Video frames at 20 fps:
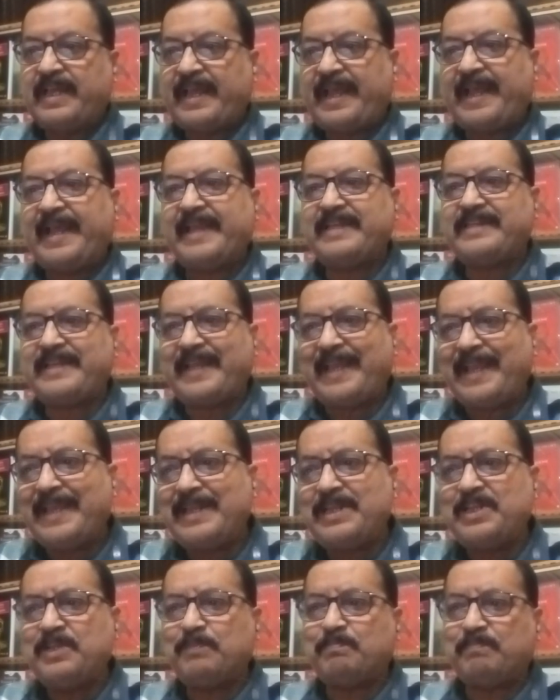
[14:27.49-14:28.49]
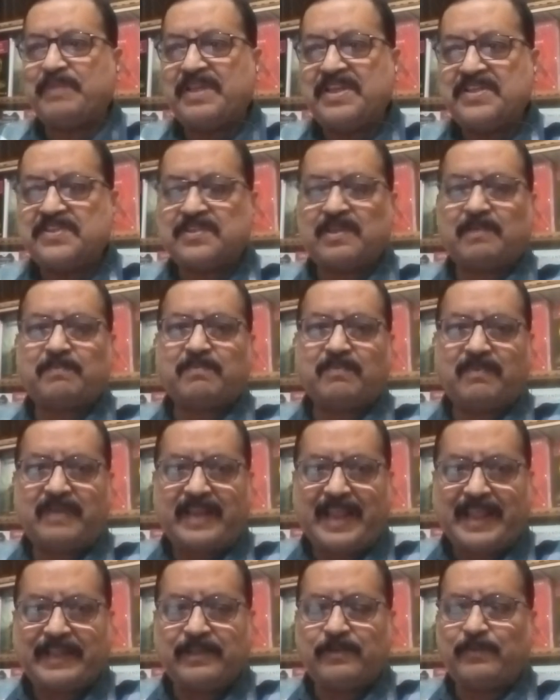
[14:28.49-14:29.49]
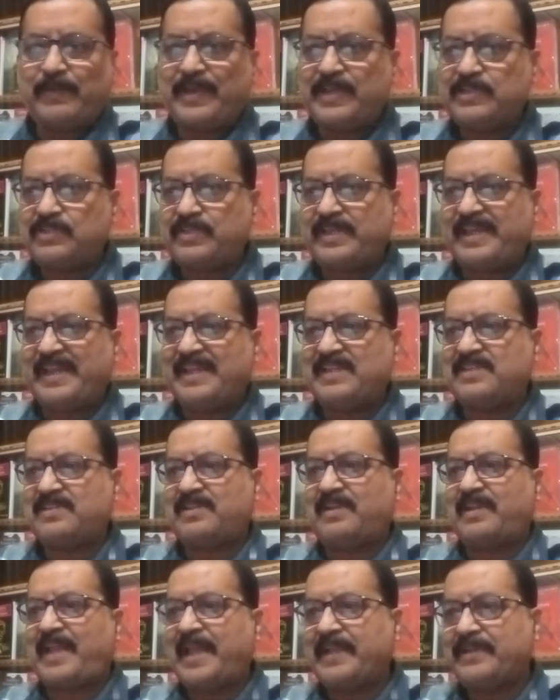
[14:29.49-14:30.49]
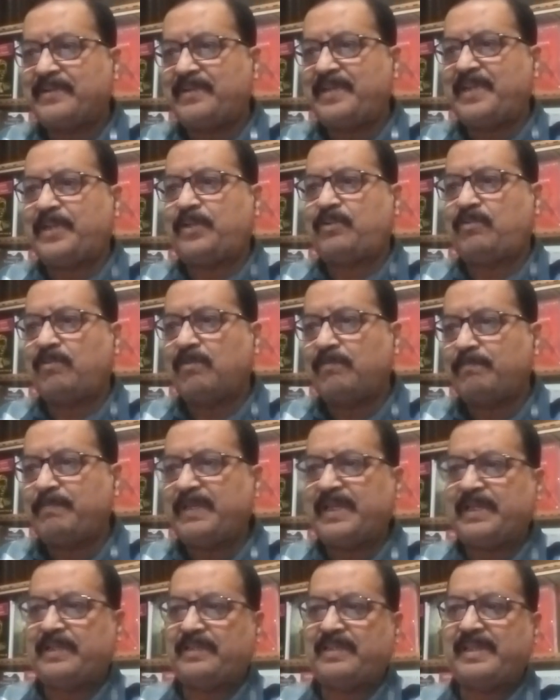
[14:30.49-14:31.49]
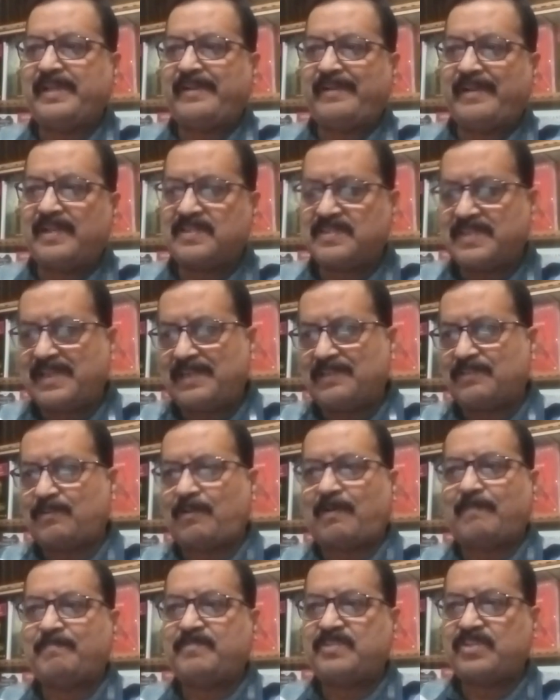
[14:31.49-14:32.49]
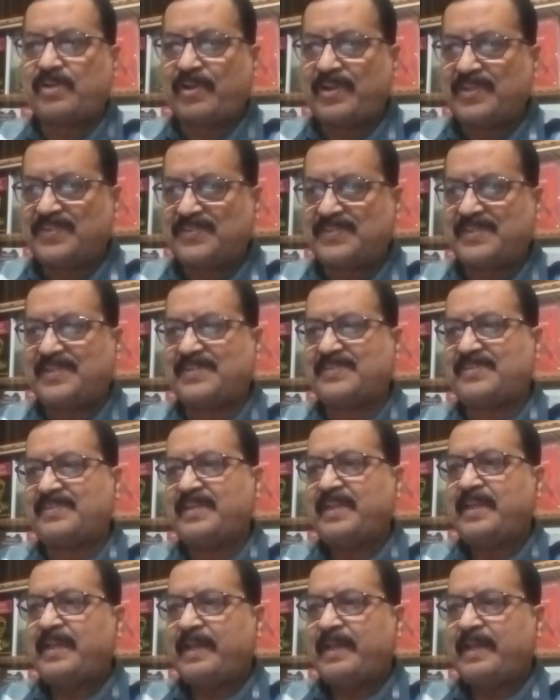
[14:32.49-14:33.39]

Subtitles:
and any piece of language is likely to be the result of choices